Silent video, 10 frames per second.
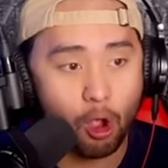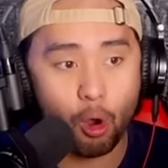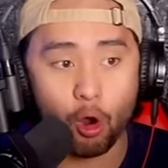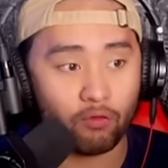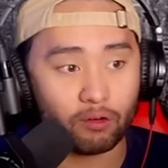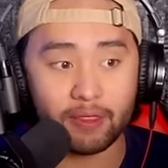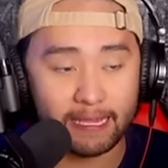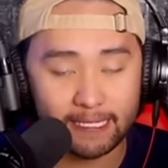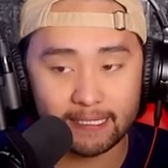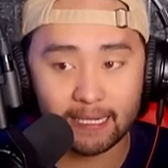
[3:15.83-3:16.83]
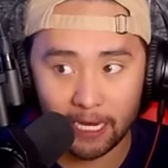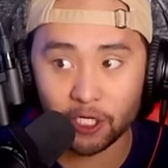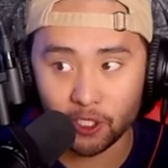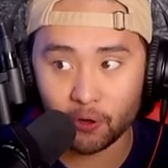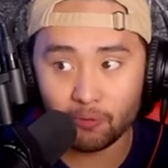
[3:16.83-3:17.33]
over this
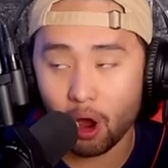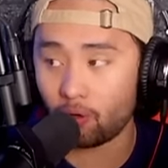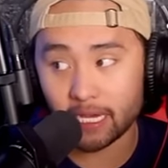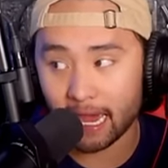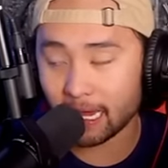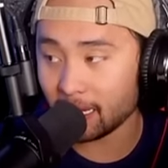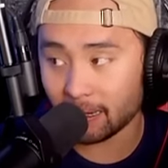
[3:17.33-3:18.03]
issue, okay?